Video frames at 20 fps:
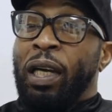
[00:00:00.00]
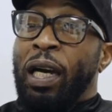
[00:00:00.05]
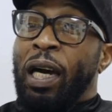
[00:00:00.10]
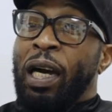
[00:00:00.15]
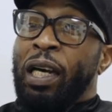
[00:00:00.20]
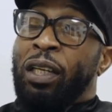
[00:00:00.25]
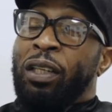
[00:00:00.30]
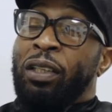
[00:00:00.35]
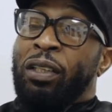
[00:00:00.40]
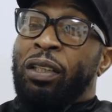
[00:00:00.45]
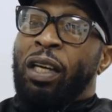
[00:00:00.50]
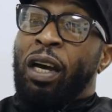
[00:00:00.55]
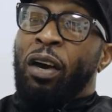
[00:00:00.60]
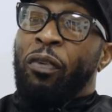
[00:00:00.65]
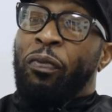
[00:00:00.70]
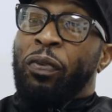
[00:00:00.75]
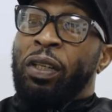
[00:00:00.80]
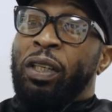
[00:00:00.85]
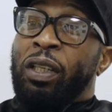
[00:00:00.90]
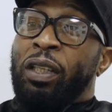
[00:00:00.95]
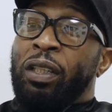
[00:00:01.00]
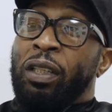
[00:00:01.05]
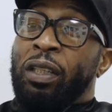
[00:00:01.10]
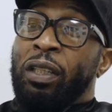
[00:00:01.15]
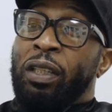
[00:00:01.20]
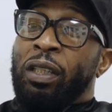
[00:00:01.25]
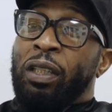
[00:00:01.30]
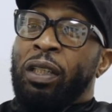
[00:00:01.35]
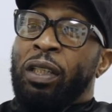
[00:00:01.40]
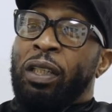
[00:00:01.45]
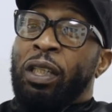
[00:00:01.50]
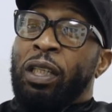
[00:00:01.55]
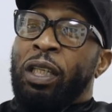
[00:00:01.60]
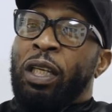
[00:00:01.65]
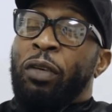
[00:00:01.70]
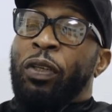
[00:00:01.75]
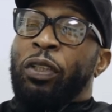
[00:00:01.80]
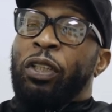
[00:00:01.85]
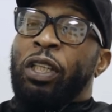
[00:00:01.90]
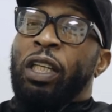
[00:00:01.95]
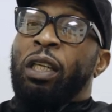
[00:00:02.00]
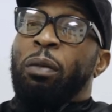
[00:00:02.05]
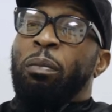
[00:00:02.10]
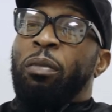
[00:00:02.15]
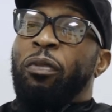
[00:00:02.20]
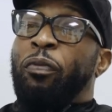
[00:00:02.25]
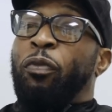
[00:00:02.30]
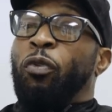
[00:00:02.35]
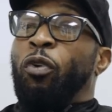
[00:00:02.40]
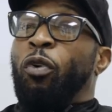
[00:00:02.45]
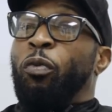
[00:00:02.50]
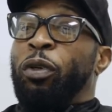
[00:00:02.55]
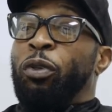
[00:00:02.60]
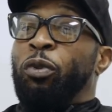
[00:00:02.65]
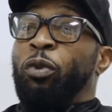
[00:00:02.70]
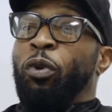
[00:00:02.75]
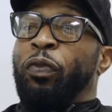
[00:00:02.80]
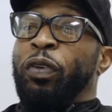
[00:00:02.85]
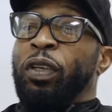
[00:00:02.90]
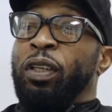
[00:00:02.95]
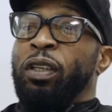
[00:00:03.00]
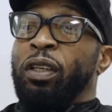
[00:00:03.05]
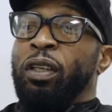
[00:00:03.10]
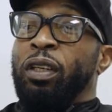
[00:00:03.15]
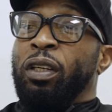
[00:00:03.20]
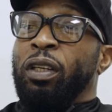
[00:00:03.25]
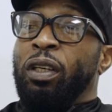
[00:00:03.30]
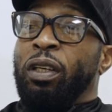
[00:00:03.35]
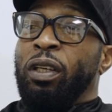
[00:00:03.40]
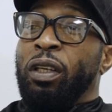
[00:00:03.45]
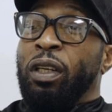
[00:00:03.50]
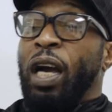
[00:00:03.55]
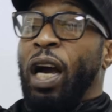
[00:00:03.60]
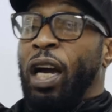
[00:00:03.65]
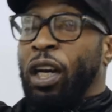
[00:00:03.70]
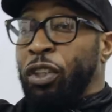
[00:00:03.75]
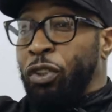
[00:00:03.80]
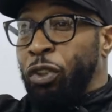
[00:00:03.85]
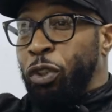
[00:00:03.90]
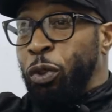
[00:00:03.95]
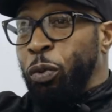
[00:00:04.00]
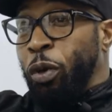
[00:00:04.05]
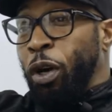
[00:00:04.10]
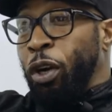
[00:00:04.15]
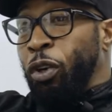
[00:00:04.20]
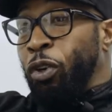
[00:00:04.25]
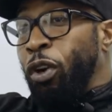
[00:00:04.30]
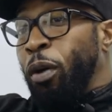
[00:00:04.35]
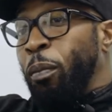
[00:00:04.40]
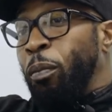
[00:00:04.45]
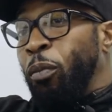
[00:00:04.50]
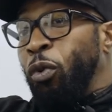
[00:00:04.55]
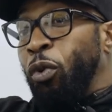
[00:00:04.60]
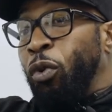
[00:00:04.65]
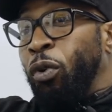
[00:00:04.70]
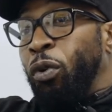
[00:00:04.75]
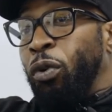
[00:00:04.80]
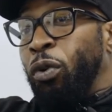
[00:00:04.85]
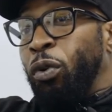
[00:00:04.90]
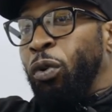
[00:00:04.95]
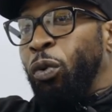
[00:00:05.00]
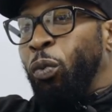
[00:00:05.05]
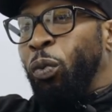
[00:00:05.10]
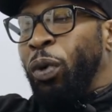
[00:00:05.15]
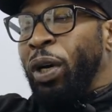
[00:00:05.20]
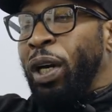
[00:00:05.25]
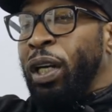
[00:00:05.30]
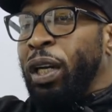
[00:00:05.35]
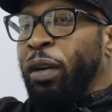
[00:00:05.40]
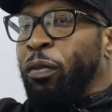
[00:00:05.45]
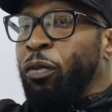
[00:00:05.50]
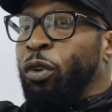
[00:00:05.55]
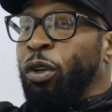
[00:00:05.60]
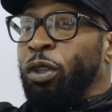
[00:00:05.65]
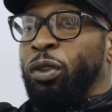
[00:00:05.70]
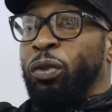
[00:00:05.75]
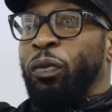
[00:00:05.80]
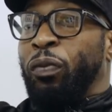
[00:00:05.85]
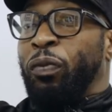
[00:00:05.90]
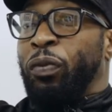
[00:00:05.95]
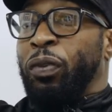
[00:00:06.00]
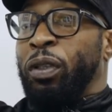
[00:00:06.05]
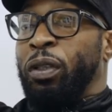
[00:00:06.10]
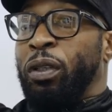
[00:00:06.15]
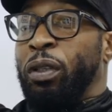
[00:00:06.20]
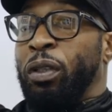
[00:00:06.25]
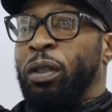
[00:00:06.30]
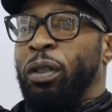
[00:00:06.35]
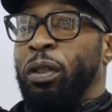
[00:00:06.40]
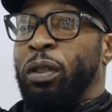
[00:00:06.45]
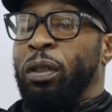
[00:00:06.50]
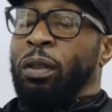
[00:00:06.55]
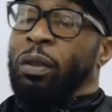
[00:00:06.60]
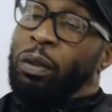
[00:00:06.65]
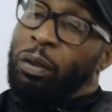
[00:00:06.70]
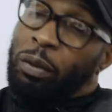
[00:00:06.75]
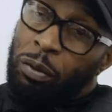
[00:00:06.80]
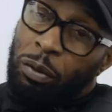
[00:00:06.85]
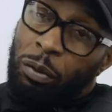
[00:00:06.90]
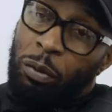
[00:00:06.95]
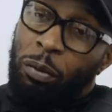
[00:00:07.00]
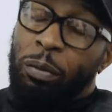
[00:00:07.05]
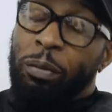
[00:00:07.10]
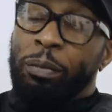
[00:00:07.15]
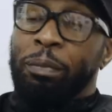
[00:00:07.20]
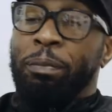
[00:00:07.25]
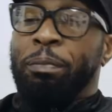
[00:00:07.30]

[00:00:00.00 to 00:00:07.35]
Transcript: And I think if I did it before with nothing, I can do it a lot more where I've got something. So,